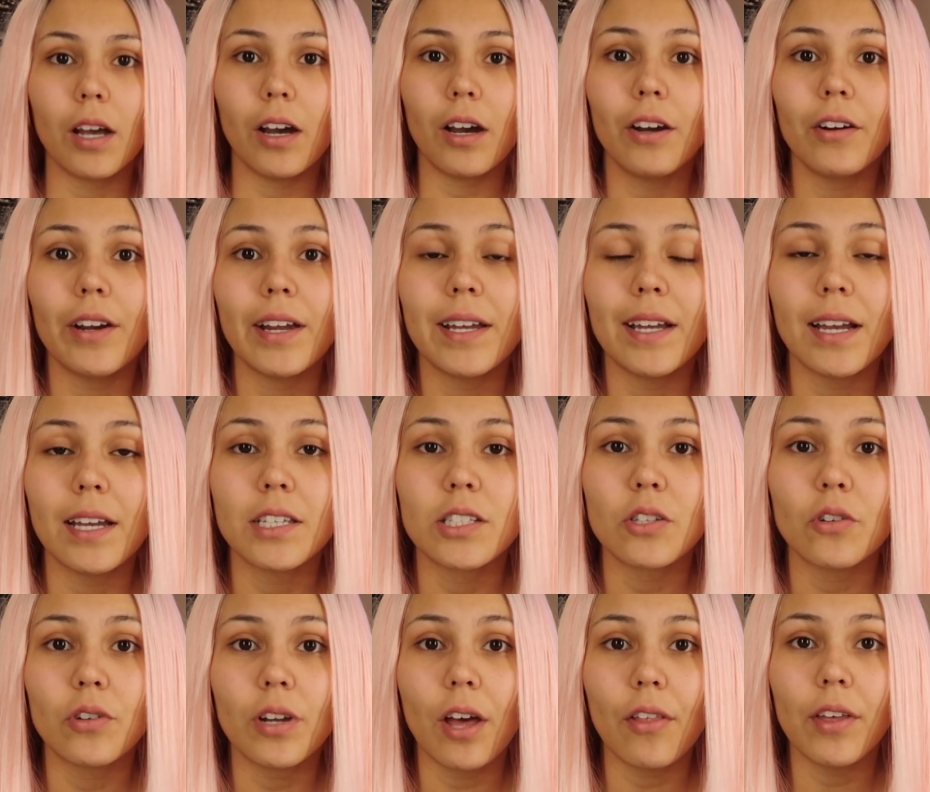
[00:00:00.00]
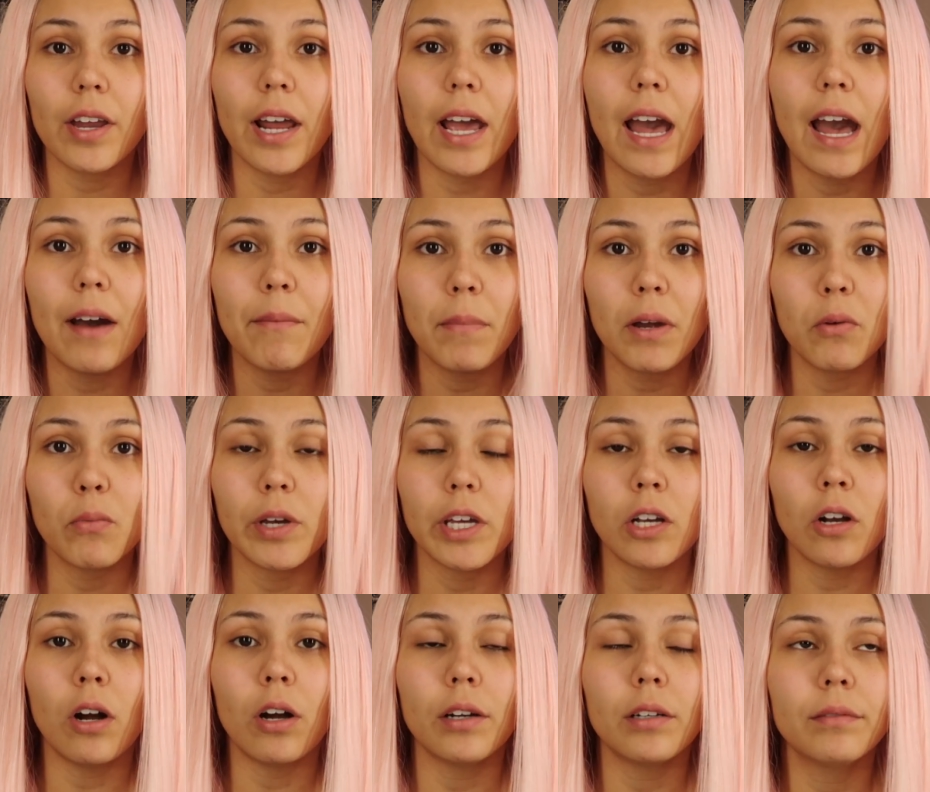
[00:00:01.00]
Alright guys, so now that I have my
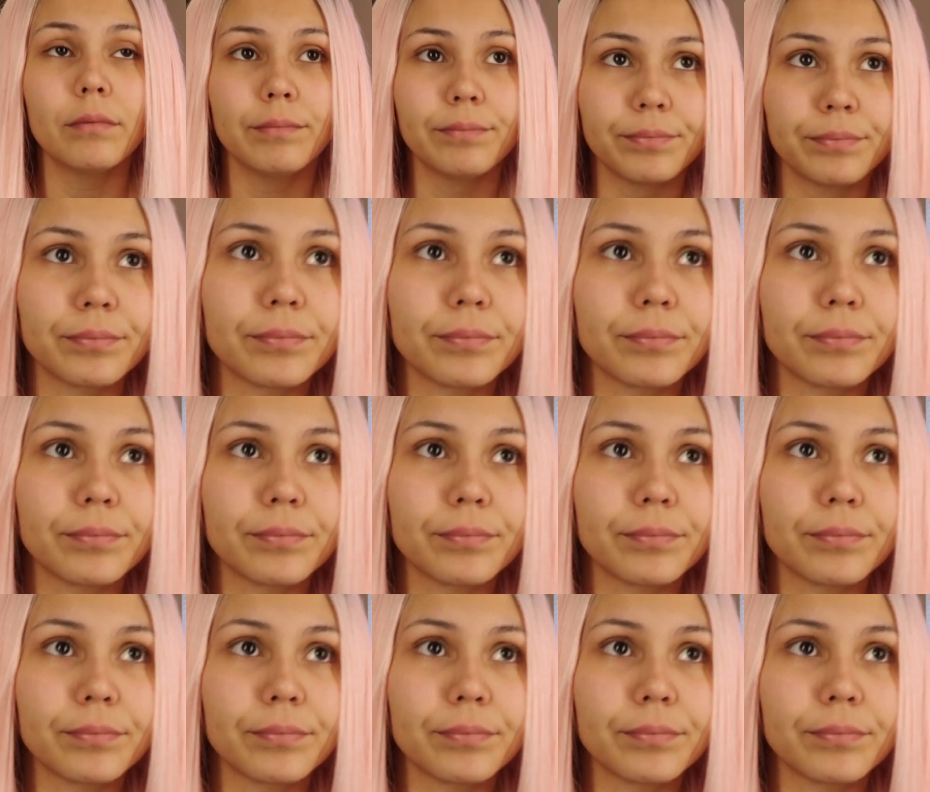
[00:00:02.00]
wig on,